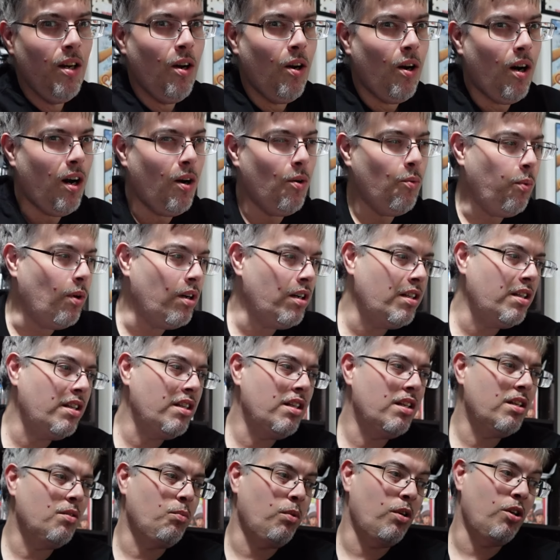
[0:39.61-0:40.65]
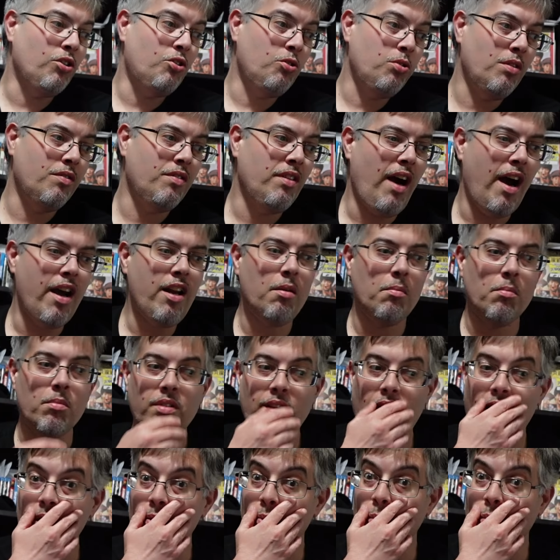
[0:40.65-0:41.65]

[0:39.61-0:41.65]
uh, one of the one or two of the items I